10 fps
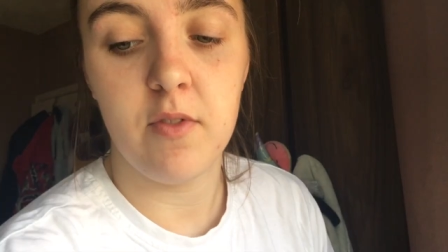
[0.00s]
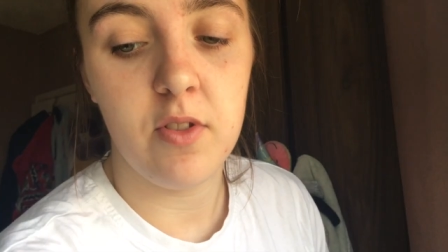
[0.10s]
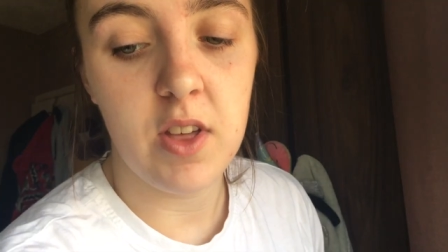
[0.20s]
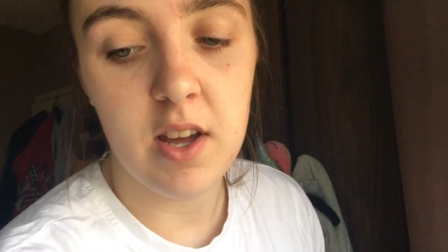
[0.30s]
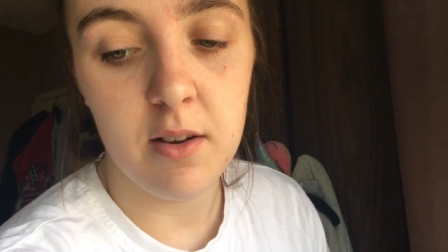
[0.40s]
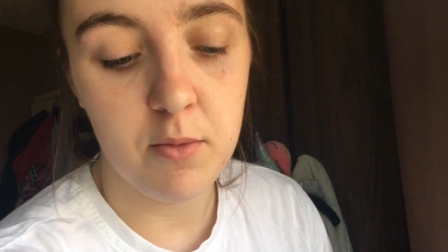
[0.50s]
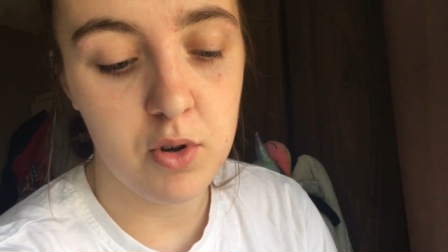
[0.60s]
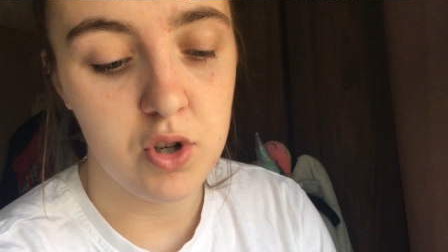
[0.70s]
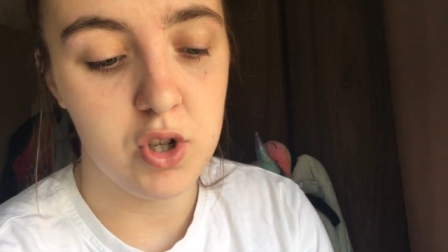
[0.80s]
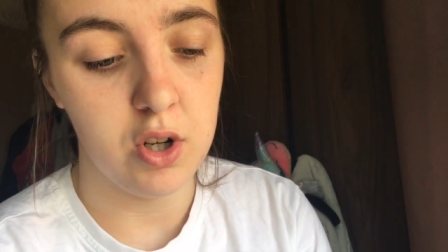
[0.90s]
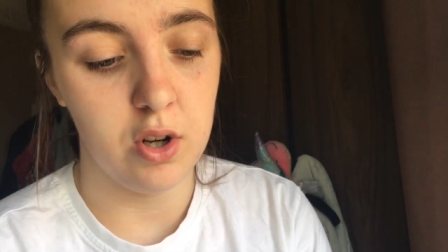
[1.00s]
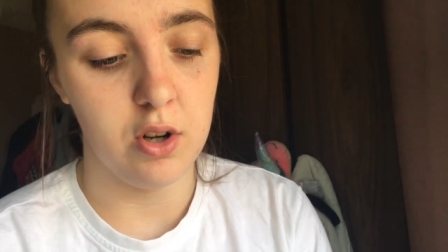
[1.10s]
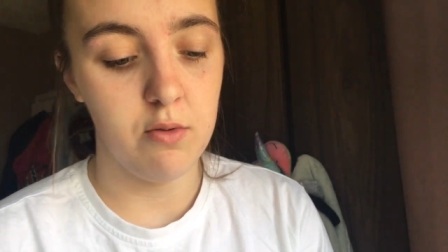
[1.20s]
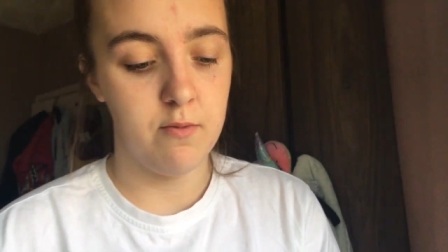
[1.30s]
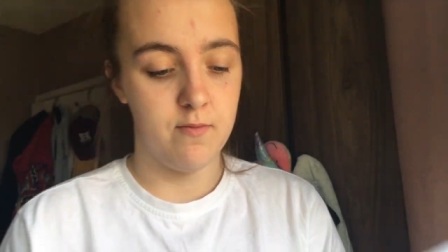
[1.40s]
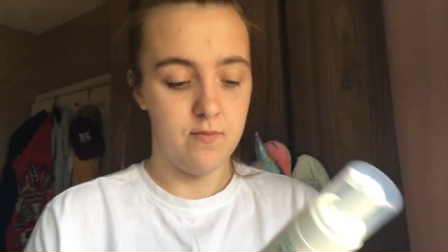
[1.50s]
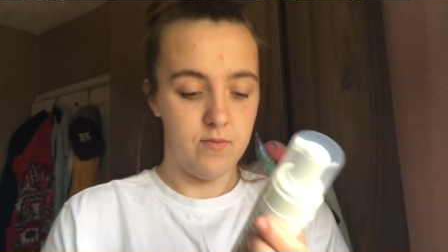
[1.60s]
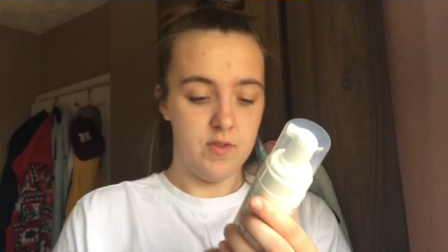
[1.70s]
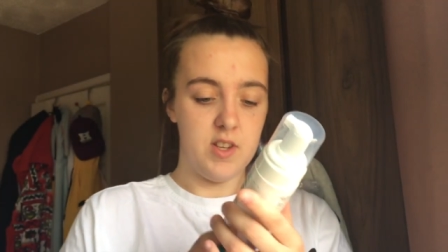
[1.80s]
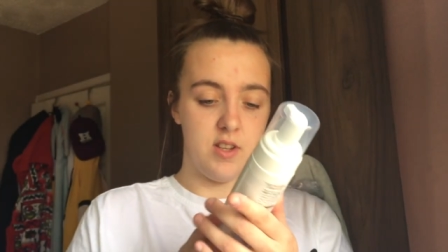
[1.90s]
think I'm gonna do
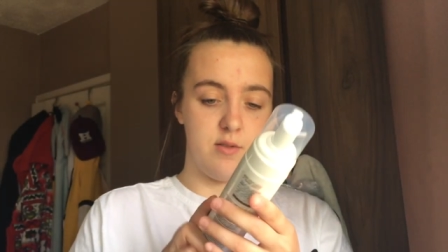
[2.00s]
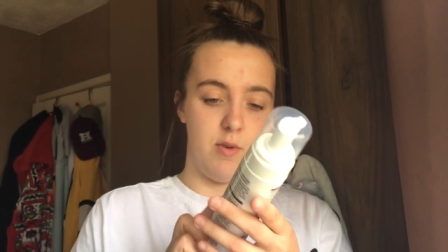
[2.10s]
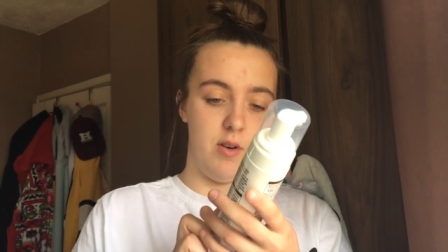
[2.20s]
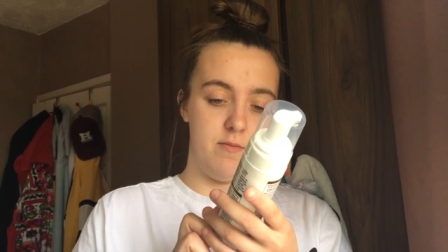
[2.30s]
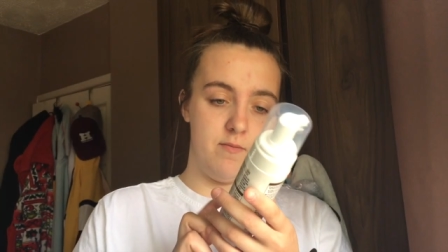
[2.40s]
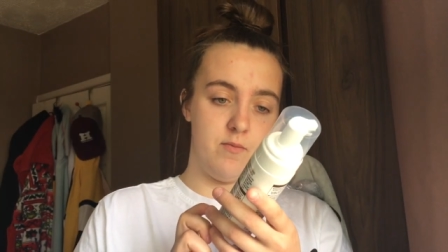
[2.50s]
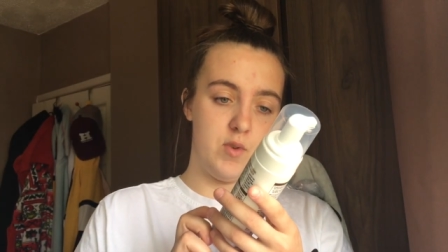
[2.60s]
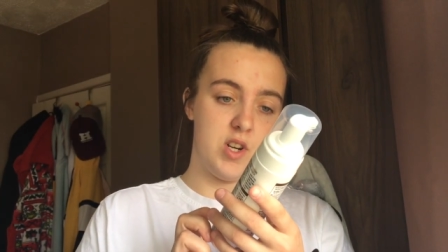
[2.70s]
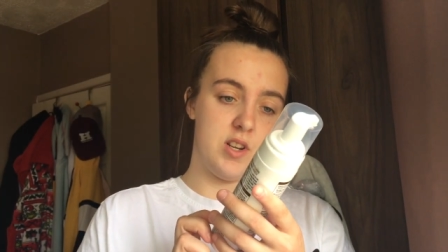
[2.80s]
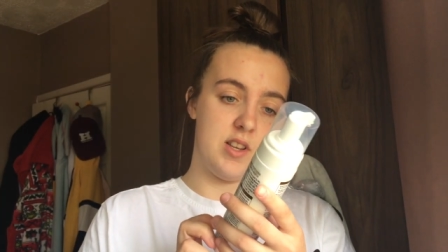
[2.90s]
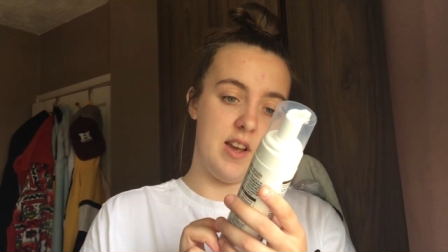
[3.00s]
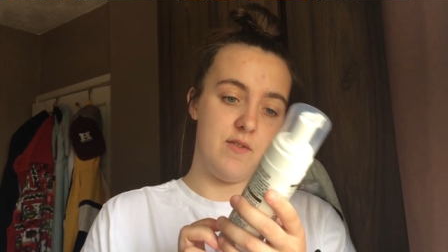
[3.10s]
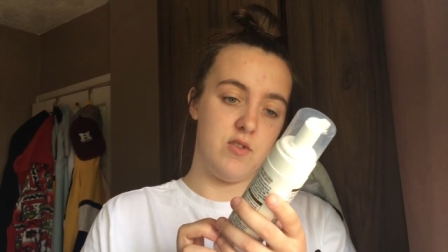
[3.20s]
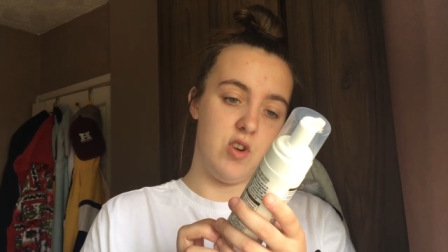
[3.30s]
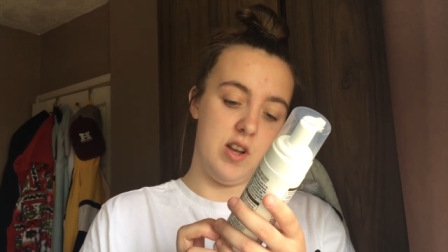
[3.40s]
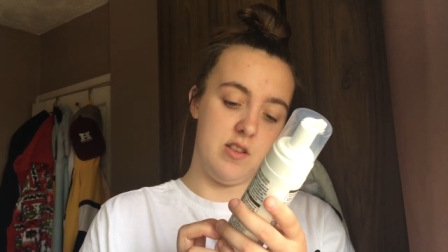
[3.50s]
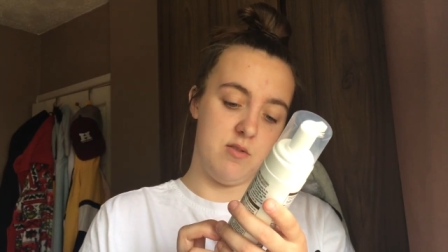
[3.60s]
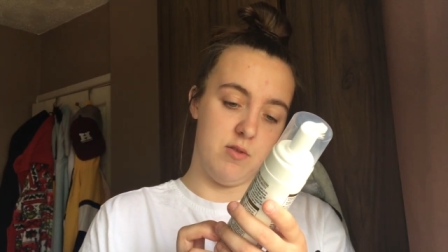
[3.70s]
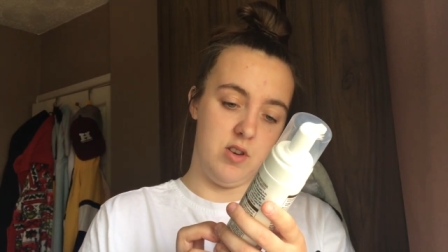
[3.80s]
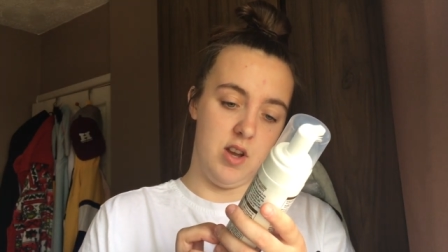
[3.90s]
this one, which because I haven't tried this
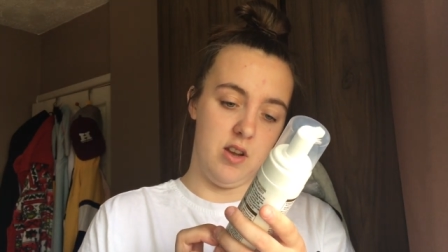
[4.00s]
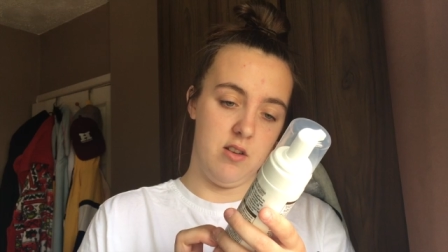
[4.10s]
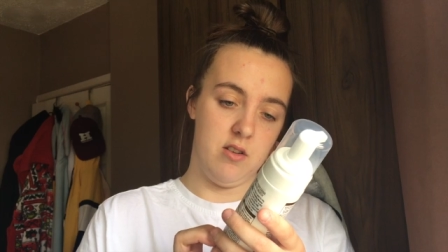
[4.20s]
one yet.